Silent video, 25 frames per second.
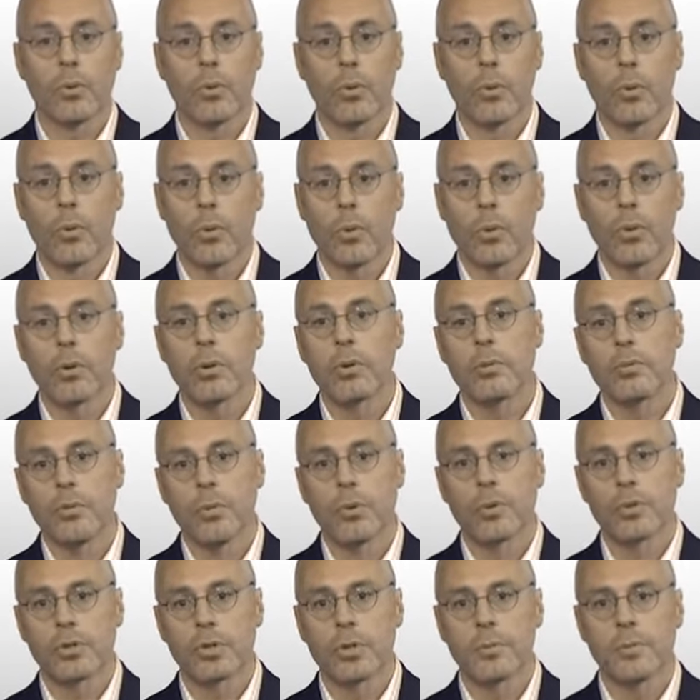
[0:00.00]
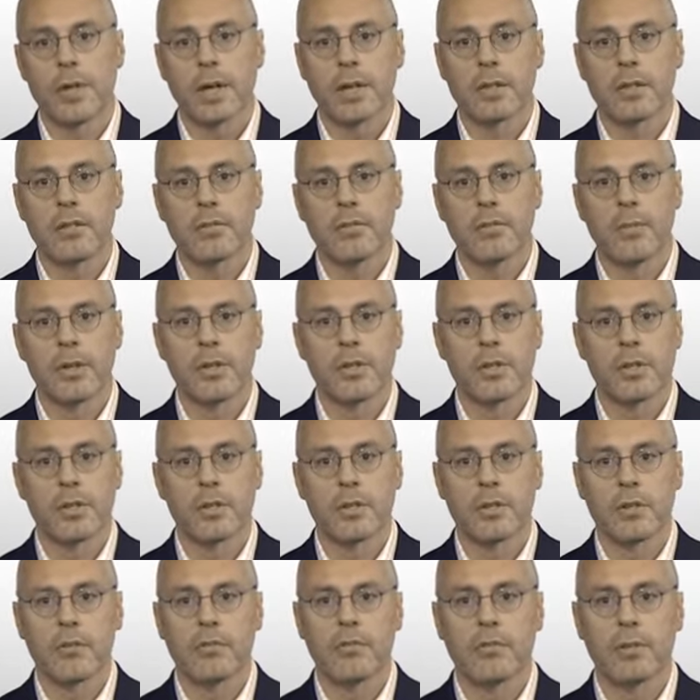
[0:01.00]
or more subjective
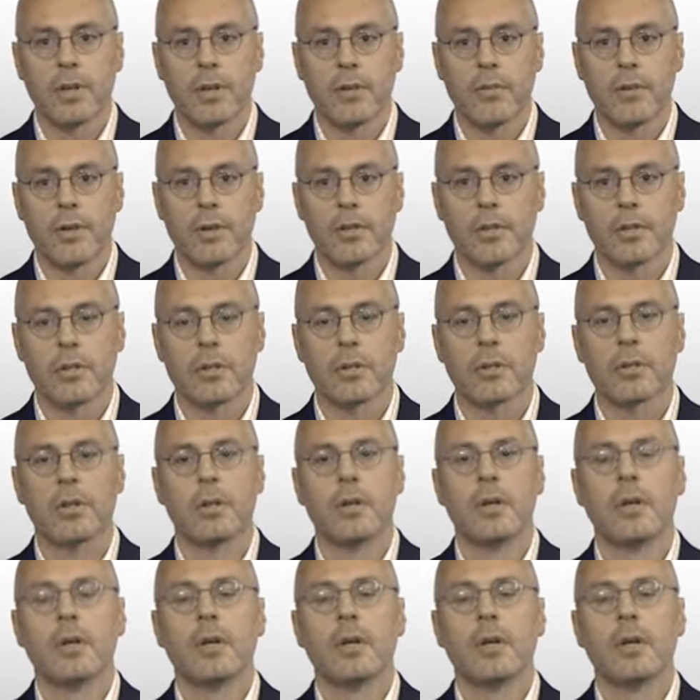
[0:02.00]
measures of innovation.